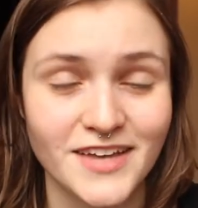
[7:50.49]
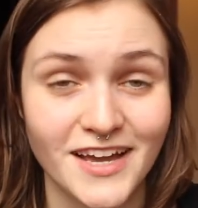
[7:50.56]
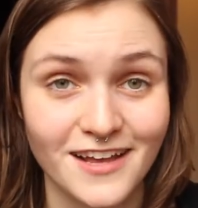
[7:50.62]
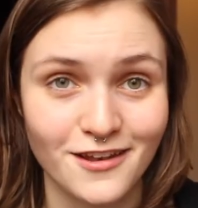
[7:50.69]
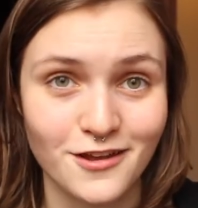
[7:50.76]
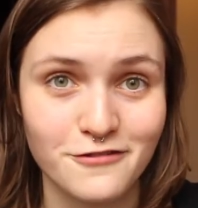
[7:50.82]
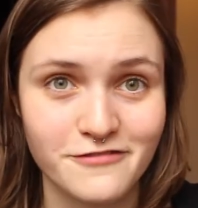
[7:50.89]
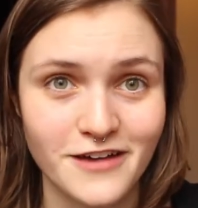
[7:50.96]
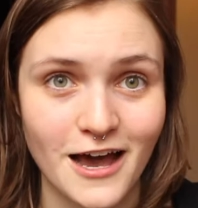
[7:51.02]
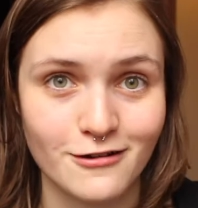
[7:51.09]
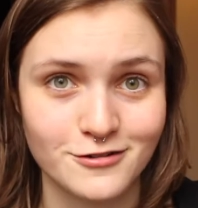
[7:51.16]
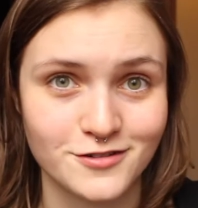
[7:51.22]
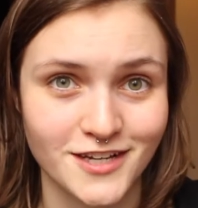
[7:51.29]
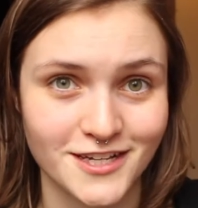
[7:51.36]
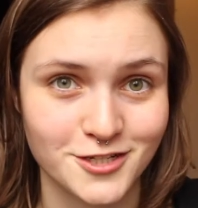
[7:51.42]
I love How
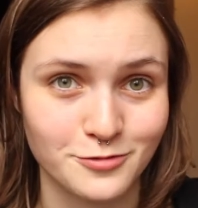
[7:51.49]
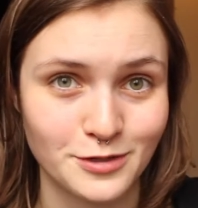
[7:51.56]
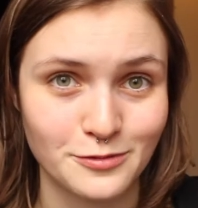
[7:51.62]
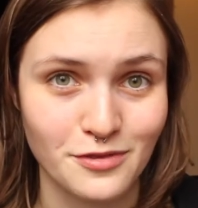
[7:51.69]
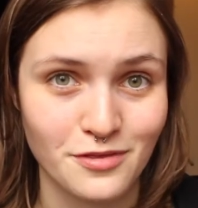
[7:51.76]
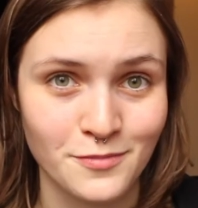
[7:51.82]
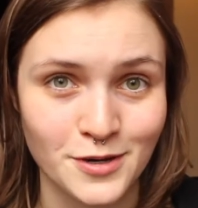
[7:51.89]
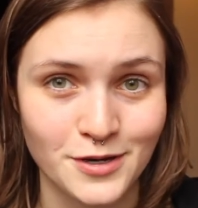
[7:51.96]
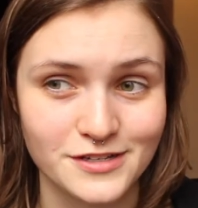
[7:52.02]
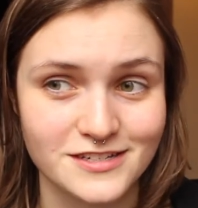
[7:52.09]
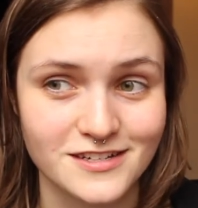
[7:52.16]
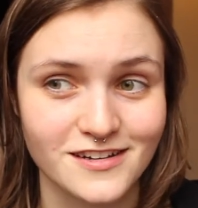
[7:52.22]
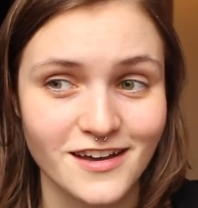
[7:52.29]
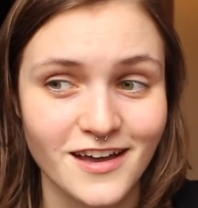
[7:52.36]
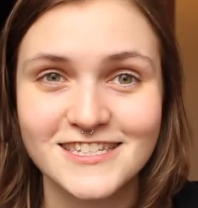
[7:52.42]
to Get Away with
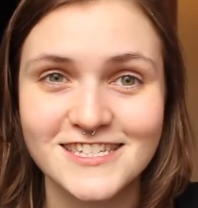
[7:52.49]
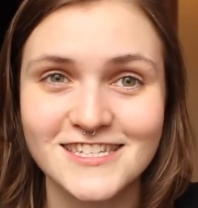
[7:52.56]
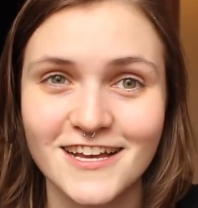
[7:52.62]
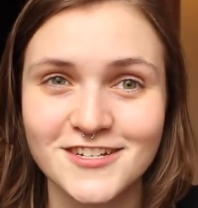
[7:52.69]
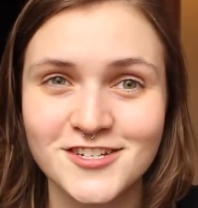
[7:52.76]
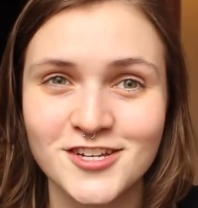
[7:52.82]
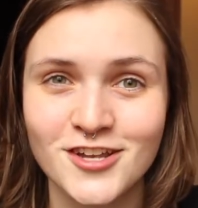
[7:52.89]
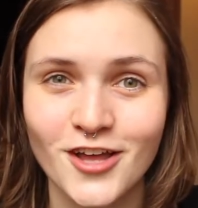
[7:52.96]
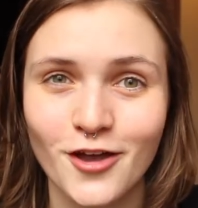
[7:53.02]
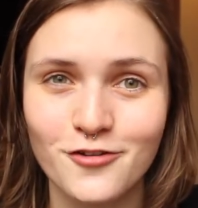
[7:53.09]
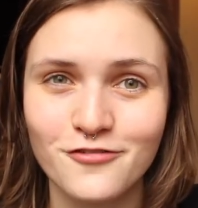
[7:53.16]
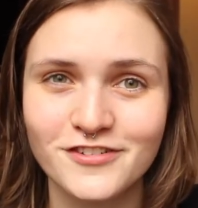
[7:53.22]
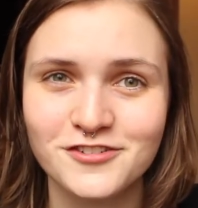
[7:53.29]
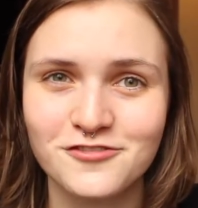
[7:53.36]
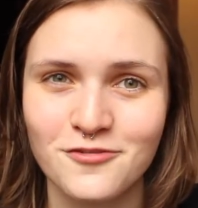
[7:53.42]
Murder. It's such an
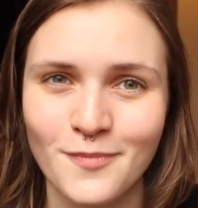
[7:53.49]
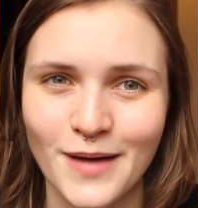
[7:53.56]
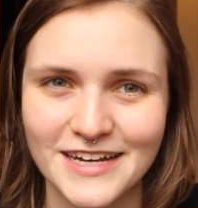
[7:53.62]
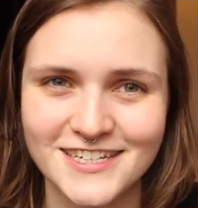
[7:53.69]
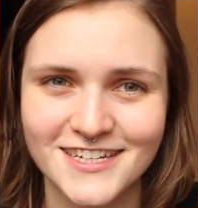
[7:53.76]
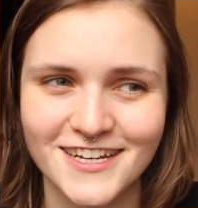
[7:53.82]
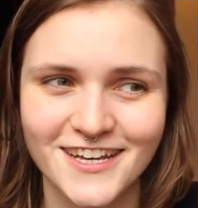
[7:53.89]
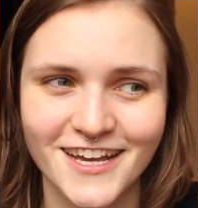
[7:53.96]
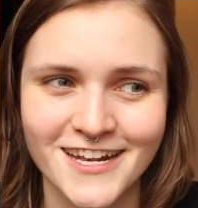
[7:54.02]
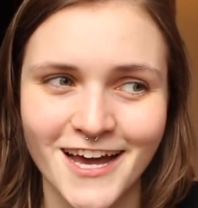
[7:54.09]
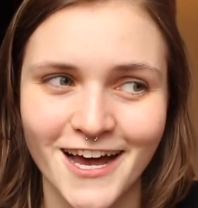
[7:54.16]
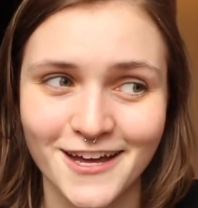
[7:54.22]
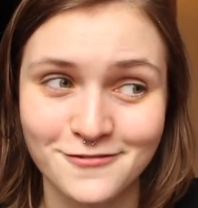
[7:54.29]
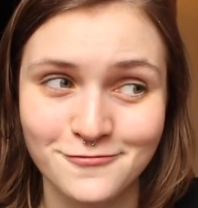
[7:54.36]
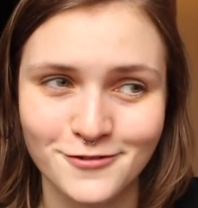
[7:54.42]
overdramatic and
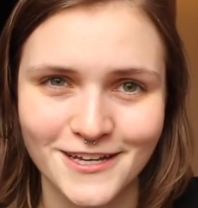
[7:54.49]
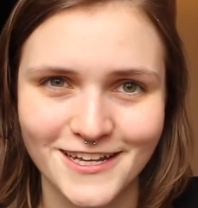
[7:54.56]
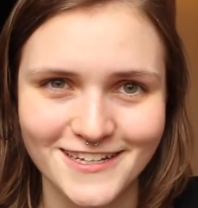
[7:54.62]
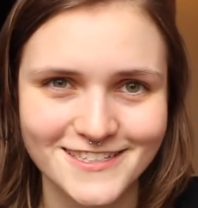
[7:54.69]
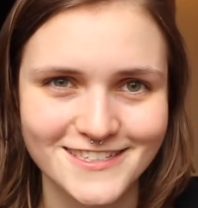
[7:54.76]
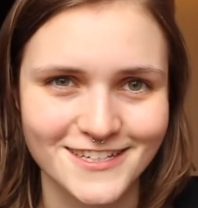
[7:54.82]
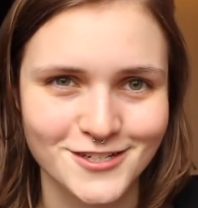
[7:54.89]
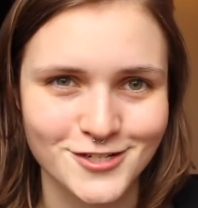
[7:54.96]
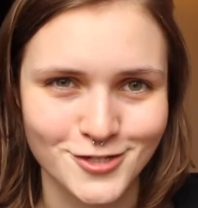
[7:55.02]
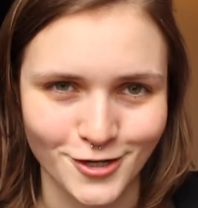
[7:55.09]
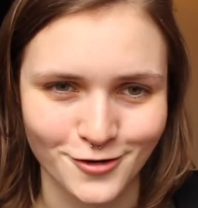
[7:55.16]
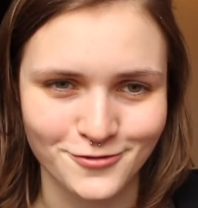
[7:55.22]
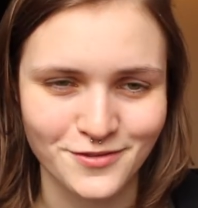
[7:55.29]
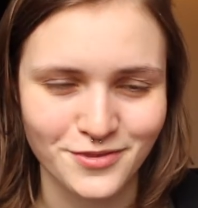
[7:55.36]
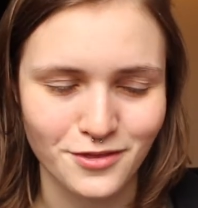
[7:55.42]
unrealistic
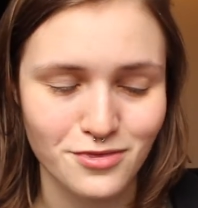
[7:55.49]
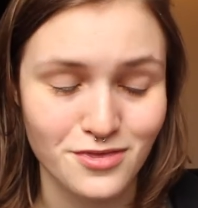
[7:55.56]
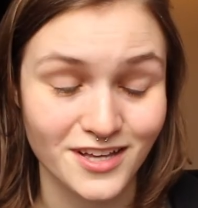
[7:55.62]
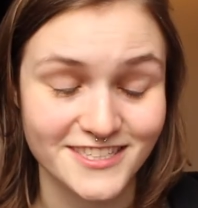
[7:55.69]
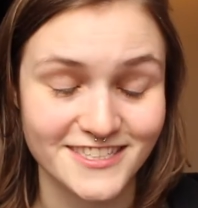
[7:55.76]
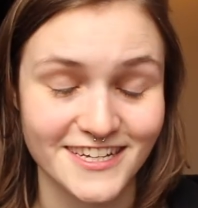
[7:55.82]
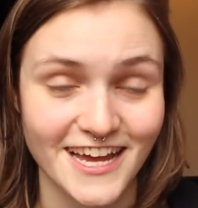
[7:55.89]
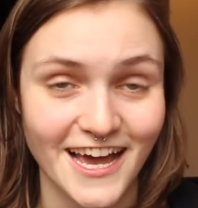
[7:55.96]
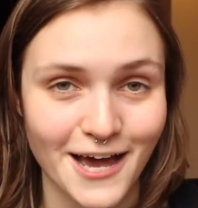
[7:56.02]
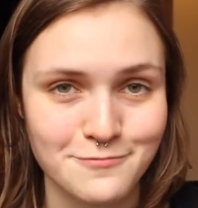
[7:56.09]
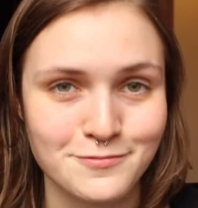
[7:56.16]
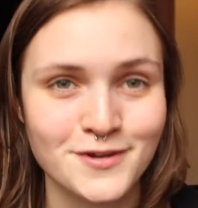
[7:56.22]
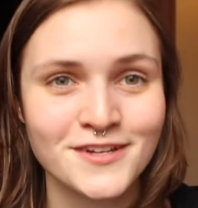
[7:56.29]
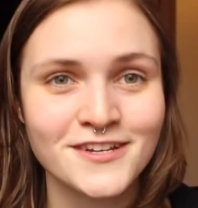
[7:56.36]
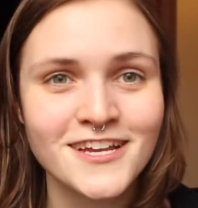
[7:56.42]
show in the things that
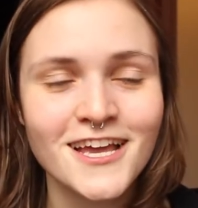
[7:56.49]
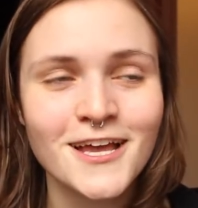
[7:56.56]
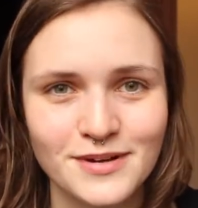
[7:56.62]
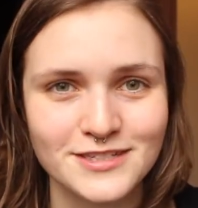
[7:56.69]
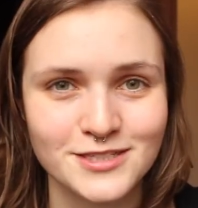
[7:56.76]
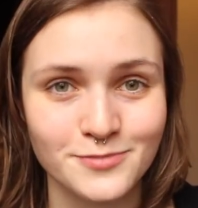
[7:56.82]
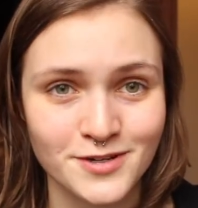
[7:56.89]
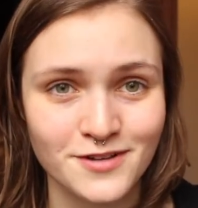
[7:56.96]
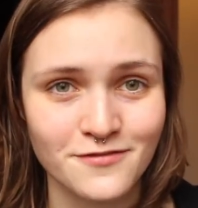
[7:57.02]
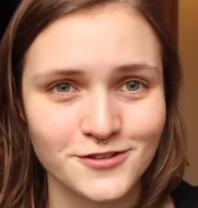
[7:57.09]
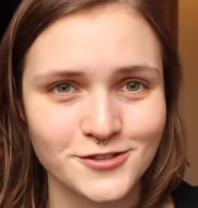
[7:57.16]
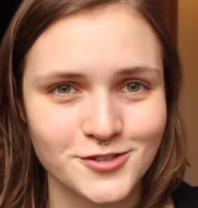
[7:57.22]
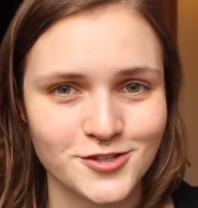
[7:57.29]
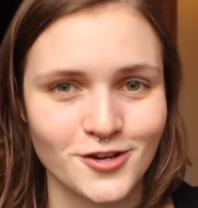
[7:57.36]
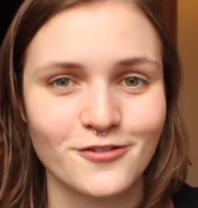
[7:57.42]
happen, but it's one of
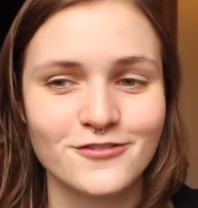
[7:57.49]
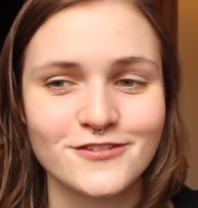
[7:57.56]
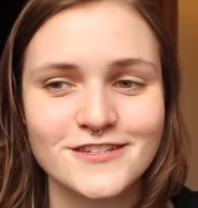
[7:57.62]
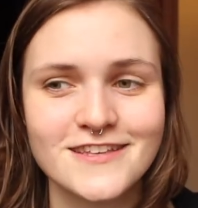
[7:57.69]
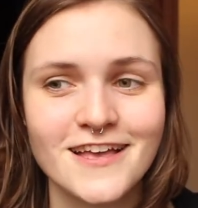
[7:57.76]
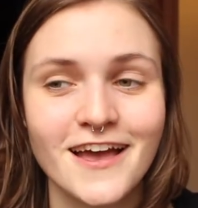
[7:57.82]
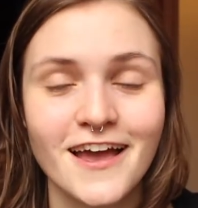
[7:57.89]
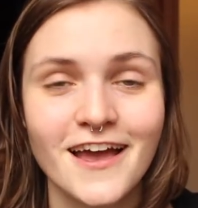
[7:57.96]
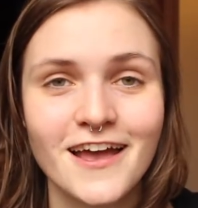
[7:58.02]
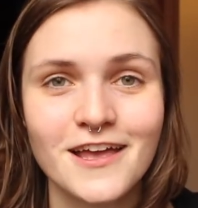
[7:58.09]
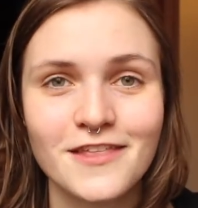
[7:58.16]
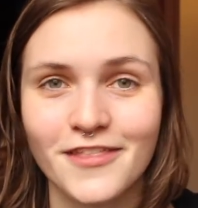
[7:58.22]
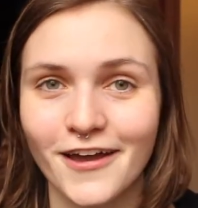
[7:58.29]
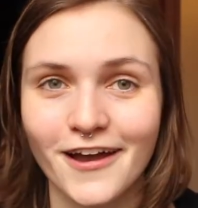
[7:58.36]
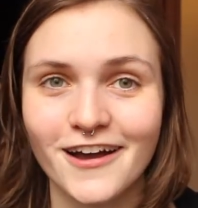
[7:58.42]
those shows
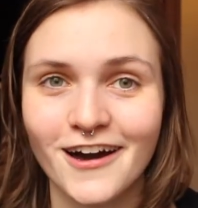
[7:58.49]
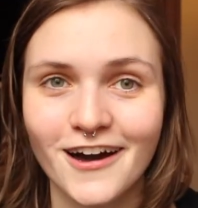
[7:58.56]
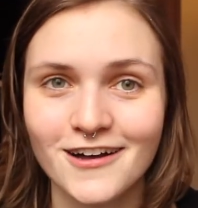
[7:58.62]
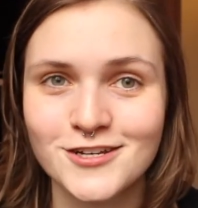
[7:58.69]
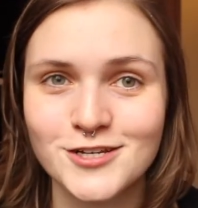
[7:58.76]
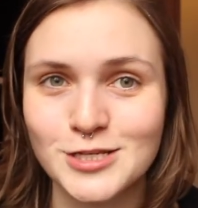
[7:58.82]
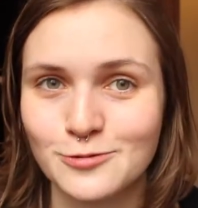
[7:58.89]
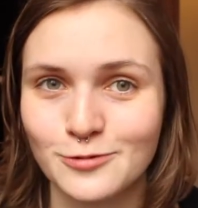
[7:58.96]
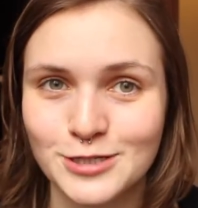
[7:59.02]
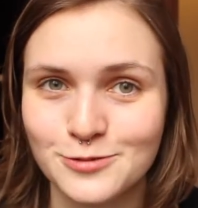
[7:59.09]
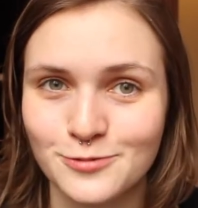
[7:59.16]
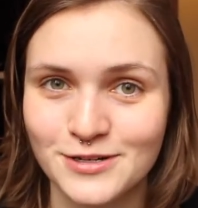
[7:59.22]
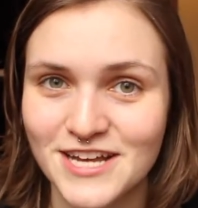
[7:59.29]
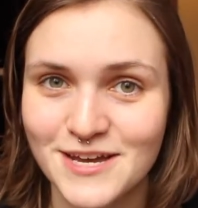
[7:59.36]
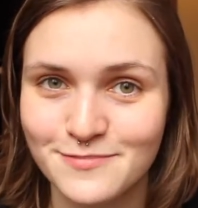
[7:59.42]
that I can't just watch
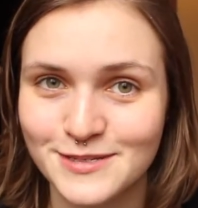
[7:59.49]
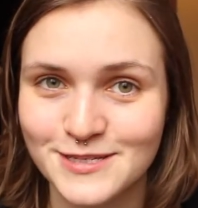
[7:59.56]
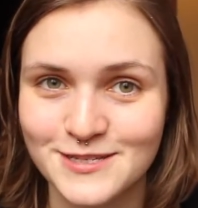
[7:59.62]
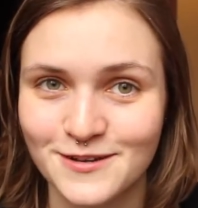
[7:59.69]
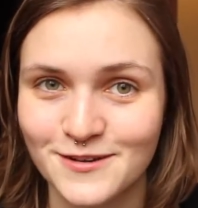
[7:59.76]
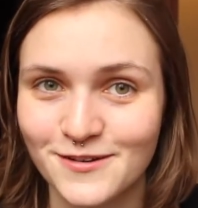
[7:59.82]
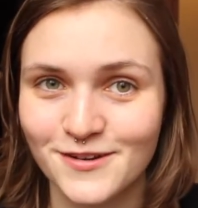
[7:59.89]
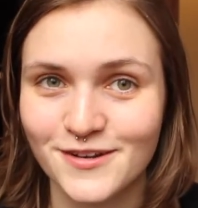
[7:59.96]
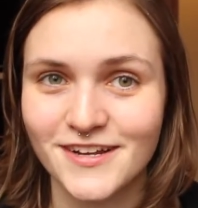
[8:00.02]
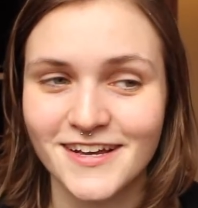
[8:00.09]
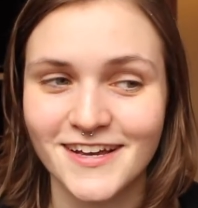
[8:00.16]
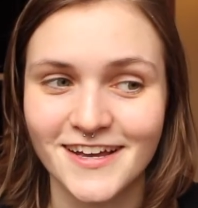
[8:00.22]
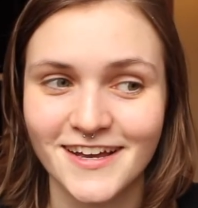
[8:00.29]
one episode.